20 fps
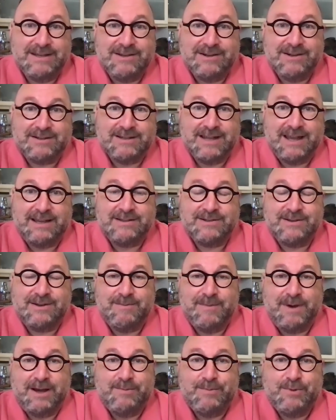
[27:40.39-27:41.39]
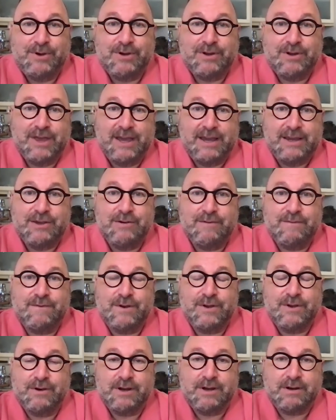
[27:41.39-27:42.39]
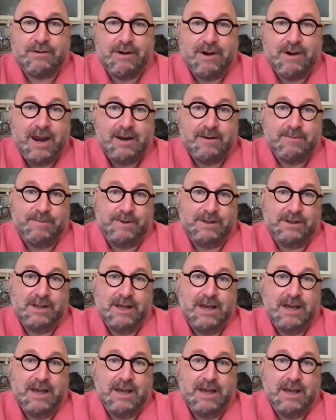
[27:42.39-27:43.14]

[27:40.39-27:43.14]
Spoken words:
Dr. Anton Meyberg, thank you for your incredible